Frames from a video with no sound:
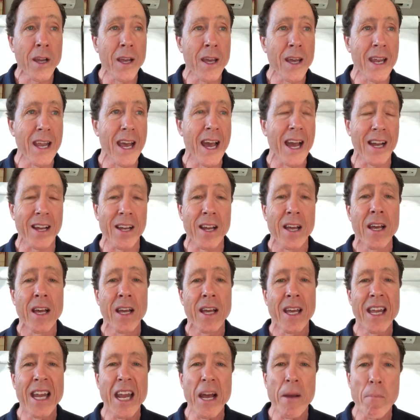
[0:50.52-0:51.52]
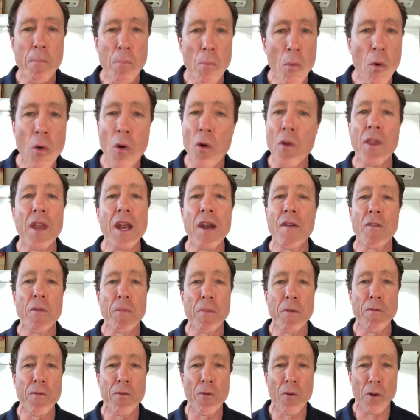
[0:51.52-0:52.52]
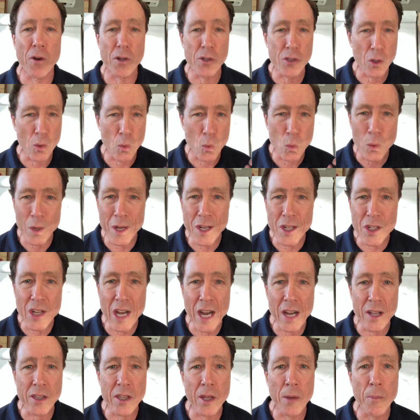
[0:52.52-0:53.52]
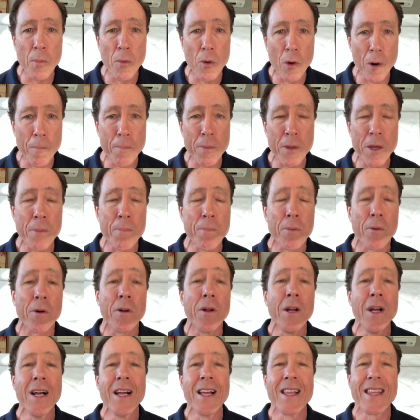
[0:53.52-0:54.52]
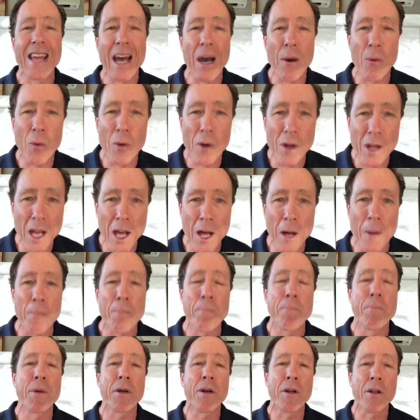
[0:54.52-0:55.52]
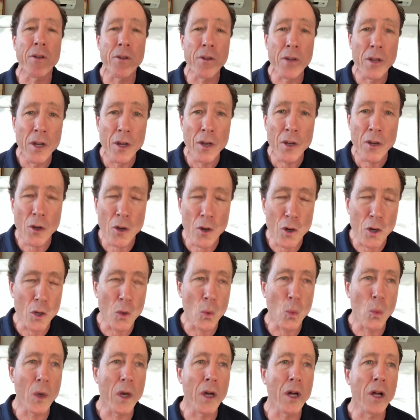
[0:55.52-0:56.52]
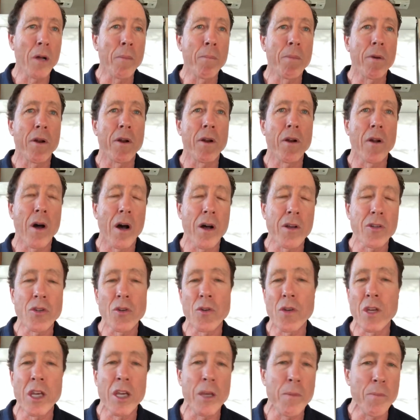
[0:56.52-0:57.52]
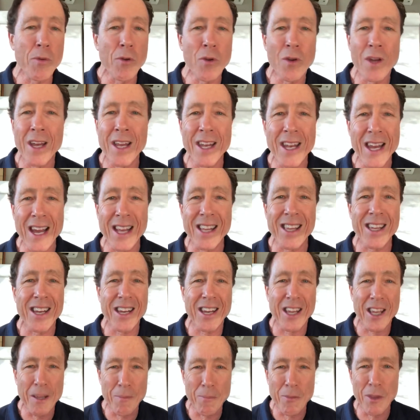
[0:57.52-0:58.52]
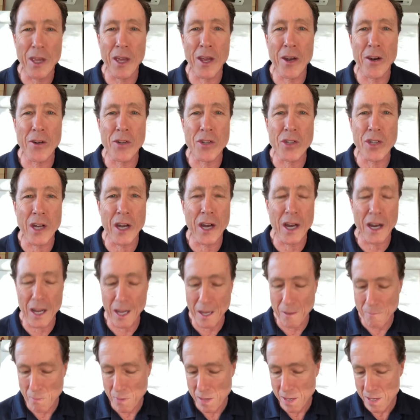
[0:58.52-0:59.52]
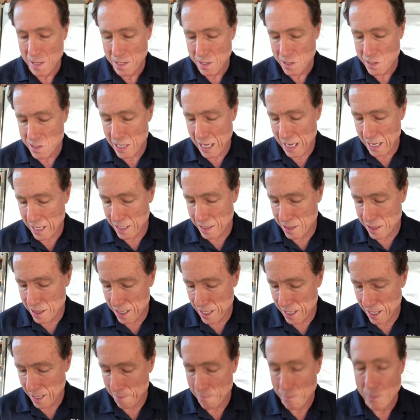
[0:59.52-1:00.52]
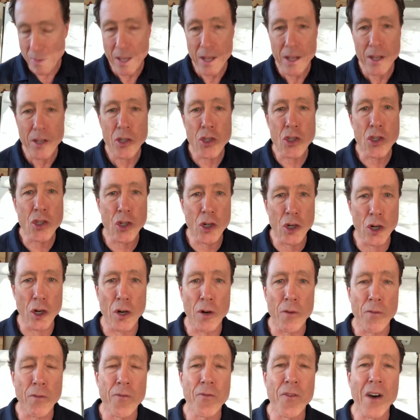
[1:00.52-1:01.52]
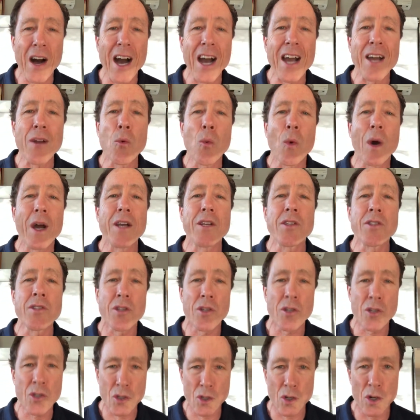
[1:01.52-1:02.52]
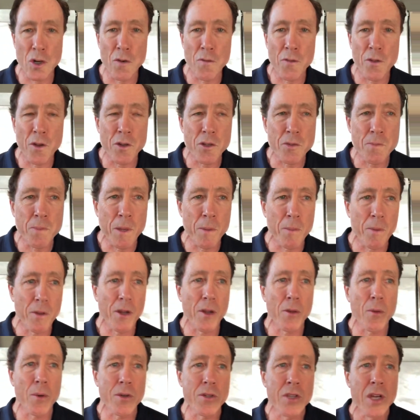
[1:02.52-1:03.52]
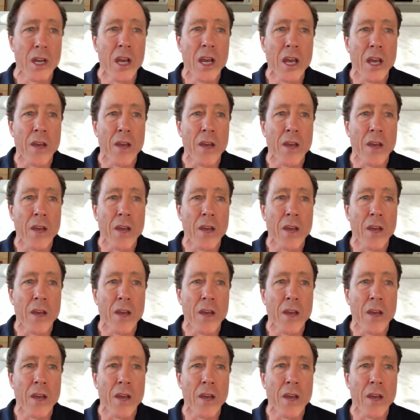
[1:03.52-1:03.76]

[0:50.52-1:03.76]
Connect more than ever before. So reach out to more people. That will help build goodwill, but it'll also keep you connected and keep the energy high. Second thing, serve. Find ways to serve those people. In other words,